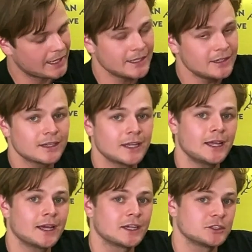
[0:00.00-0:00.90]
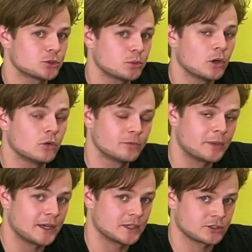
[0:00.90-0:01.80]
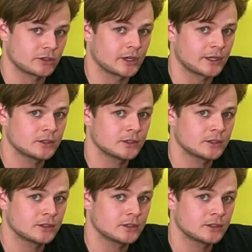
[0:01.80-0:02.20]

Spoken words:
8 and 12 psi.